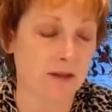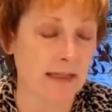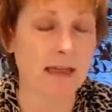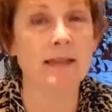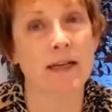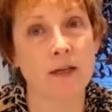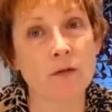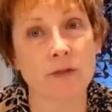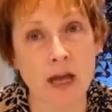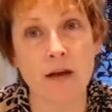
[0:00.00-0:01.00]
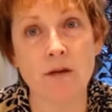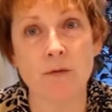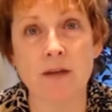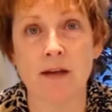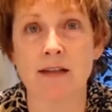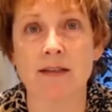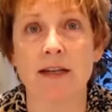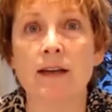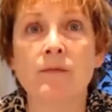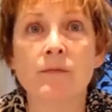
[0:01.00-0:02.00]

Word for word: sounds like you've done with Katya.